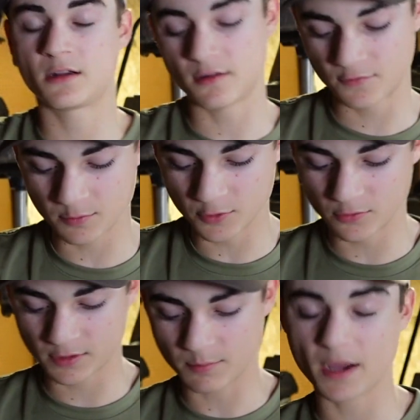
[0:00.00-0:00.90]
comfortable
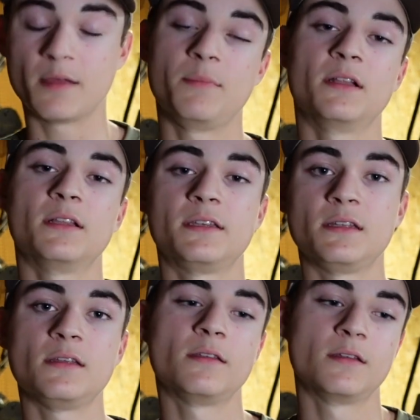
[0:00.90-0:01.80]
with my
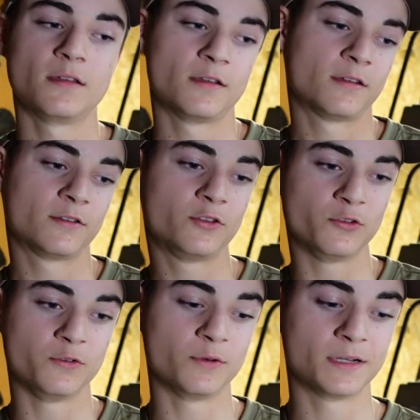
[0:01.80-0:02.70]
ability
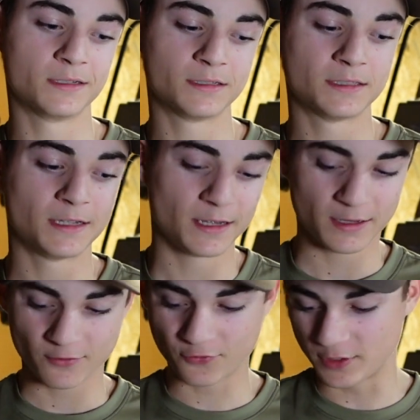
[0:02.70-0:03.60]
to
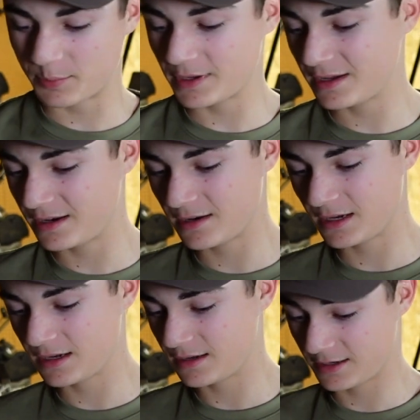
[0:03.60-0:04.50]
flip it
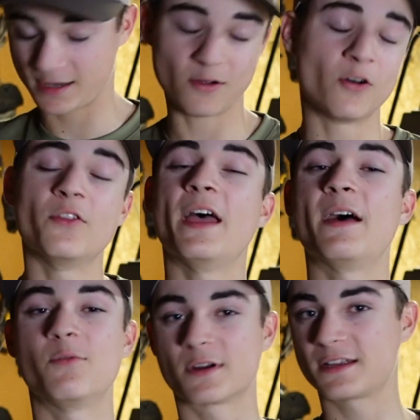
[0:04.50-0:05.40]
and all
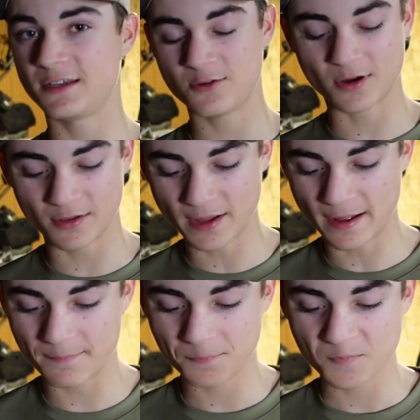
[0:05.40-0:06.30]
that, work and do all
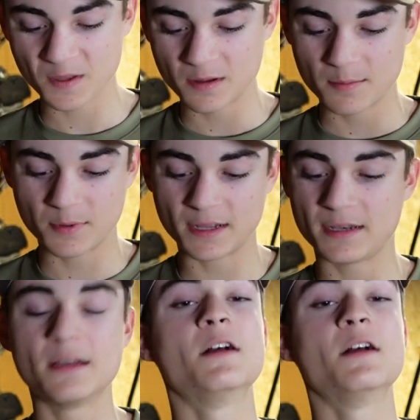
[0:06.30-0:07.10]
that. But